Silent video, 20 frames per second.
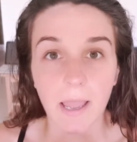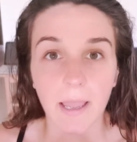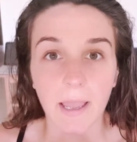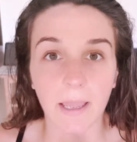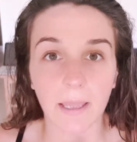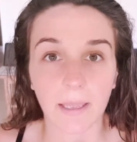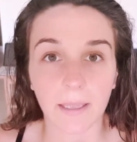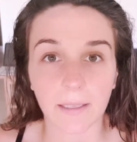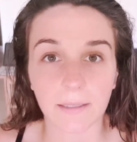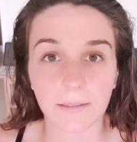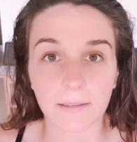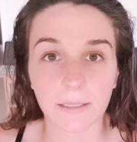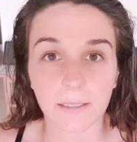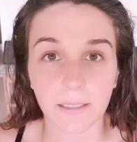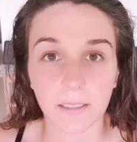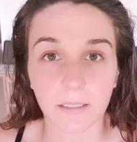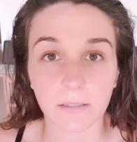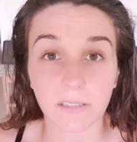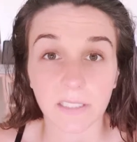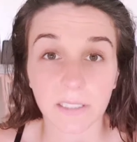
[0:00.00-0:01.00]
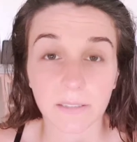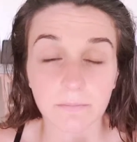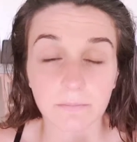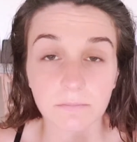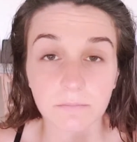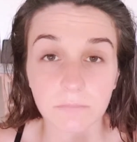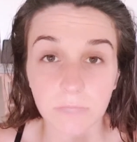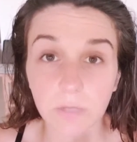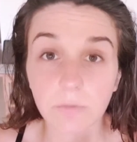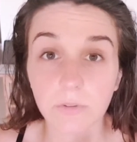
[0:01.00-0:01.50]
And uh, yeah,
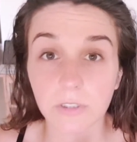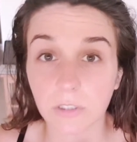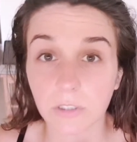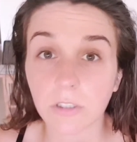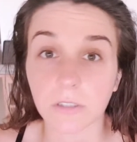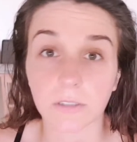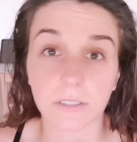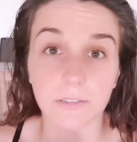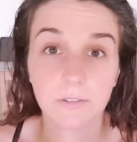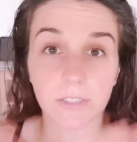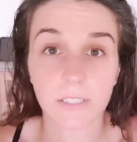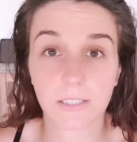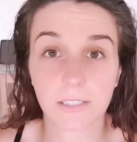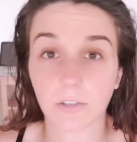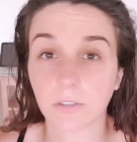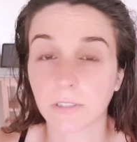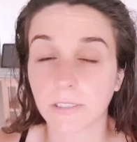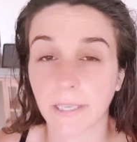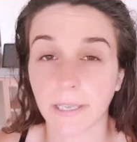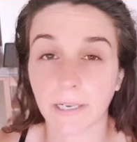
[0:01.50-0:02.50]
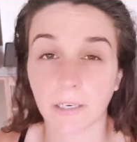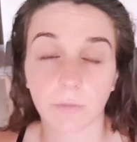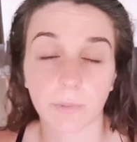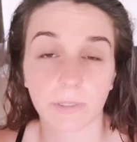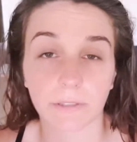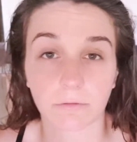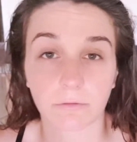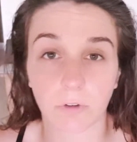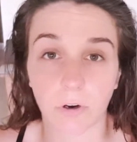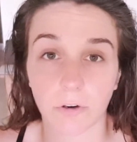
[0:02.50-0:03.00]
it was good. It was just good to get a little
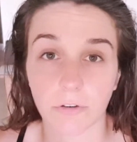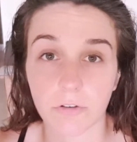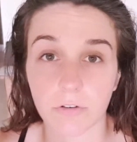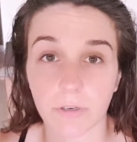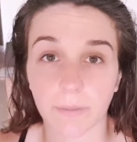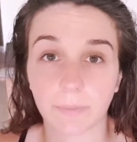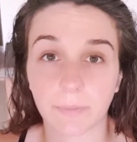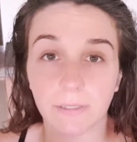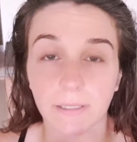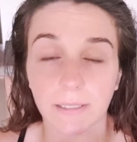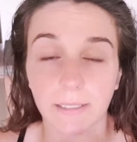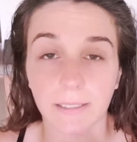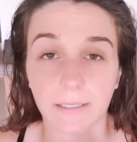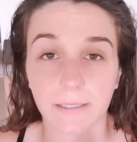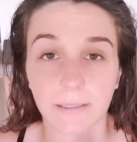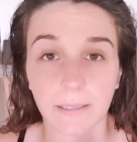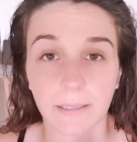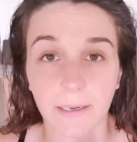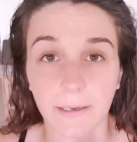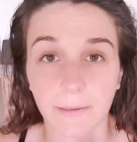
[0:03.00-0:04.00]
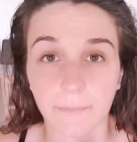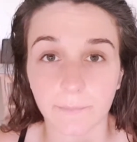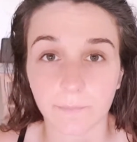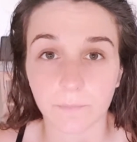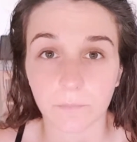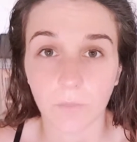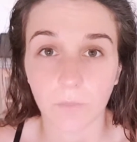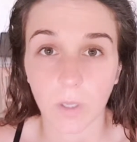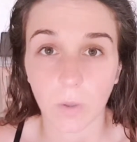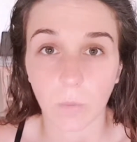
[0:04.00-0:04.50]
bit of road trip in there
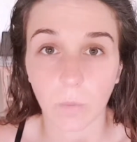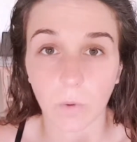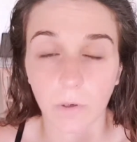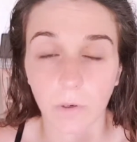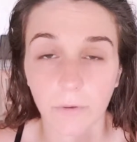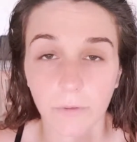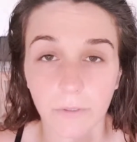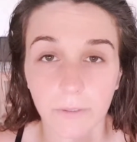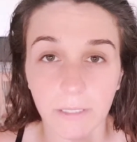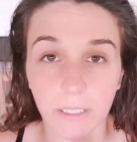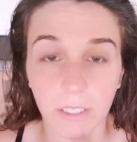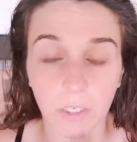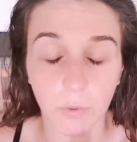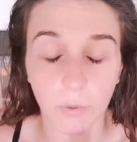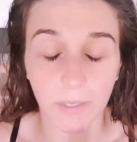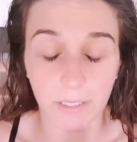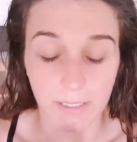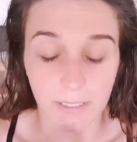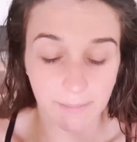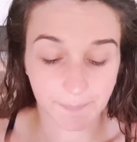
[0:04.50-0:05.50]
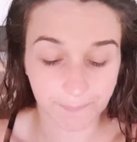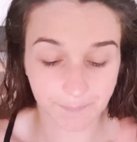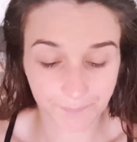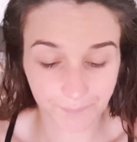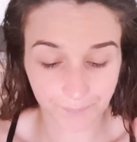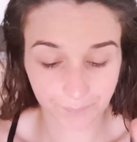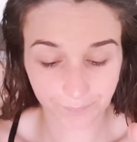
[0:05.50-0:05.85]
um, while we were in the US.